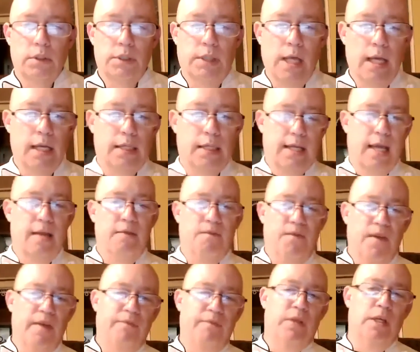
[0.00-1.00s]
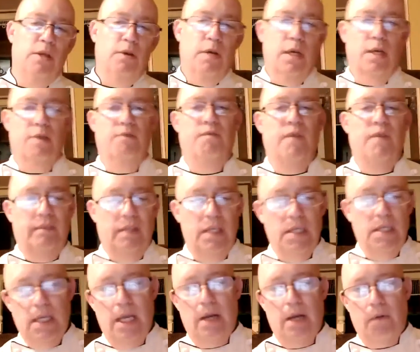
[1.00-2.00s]
Instead of $10.50, you get a
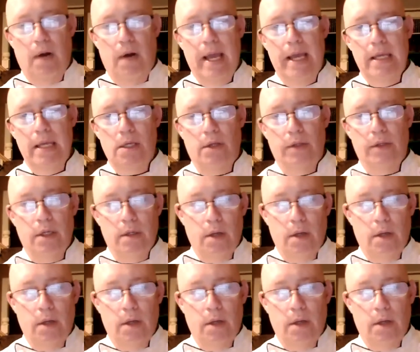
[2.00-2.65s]
50-cent raise on